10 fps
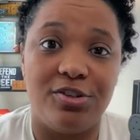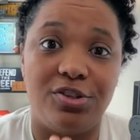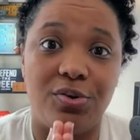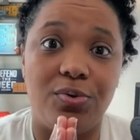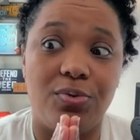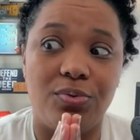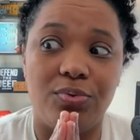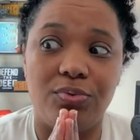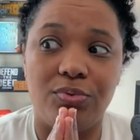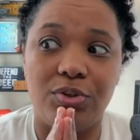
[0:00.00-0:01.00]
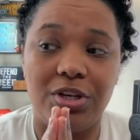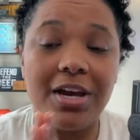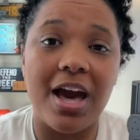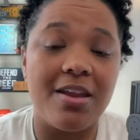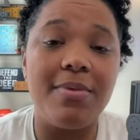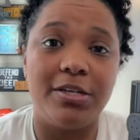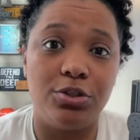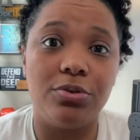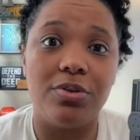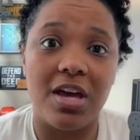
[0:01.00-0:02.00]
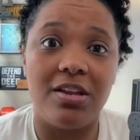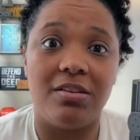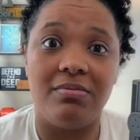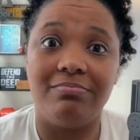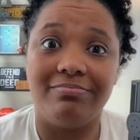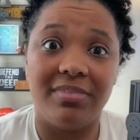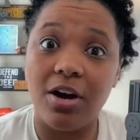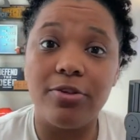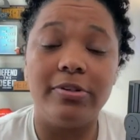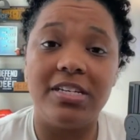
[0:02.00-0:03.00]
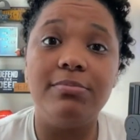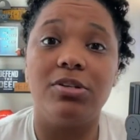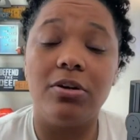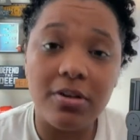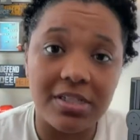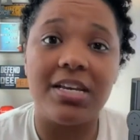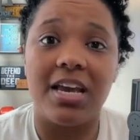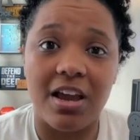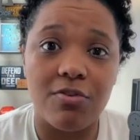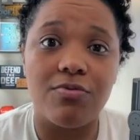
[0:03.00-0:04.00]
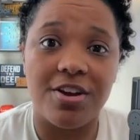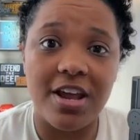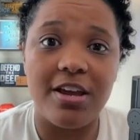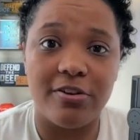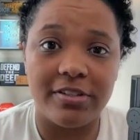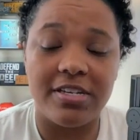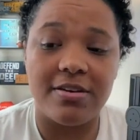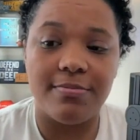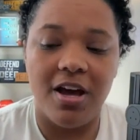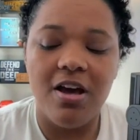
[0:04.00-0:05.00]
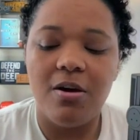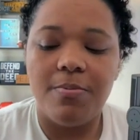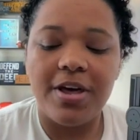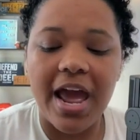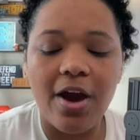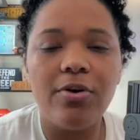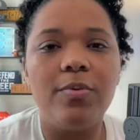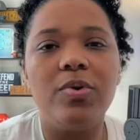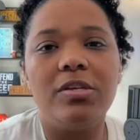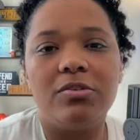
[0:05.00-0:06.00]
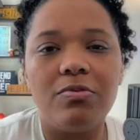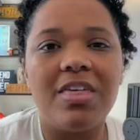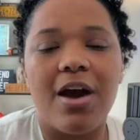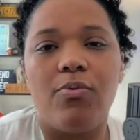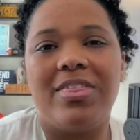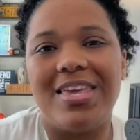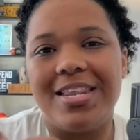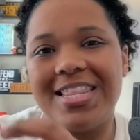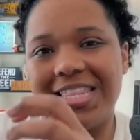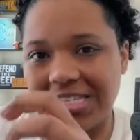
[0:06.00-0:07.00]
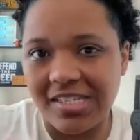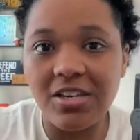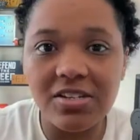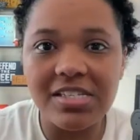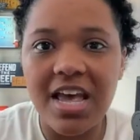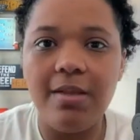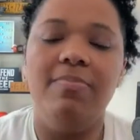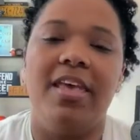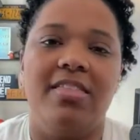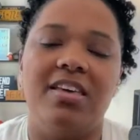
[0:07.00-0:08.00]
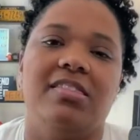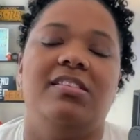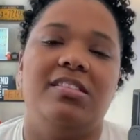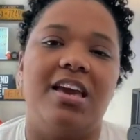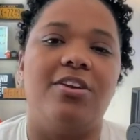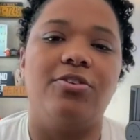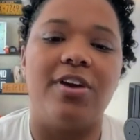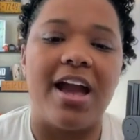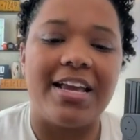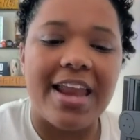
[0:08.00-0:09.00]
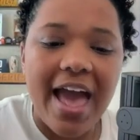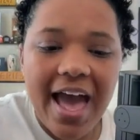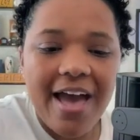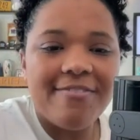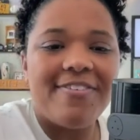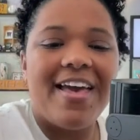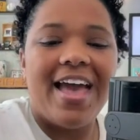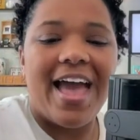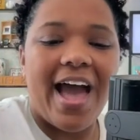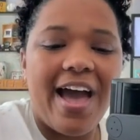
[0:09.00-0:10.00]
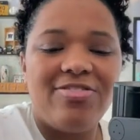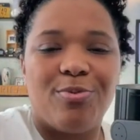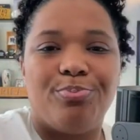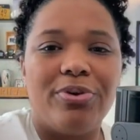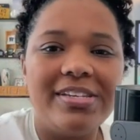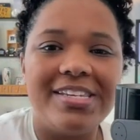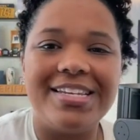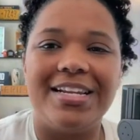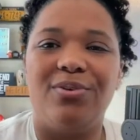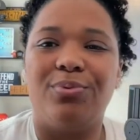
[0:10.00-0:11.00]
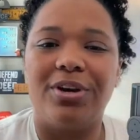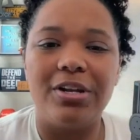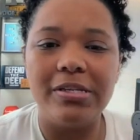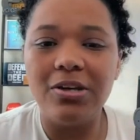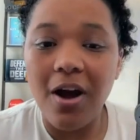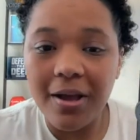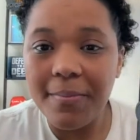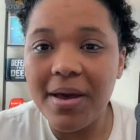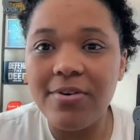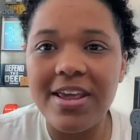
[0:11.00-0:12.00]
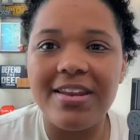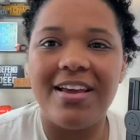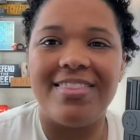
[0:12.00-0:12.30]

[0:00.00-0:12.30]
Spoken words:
So you got to make sure that other teams aren't taking a run at your team, but how can we do that within the skill set that the Seattle Kraken have at the present? We're going to talk about it.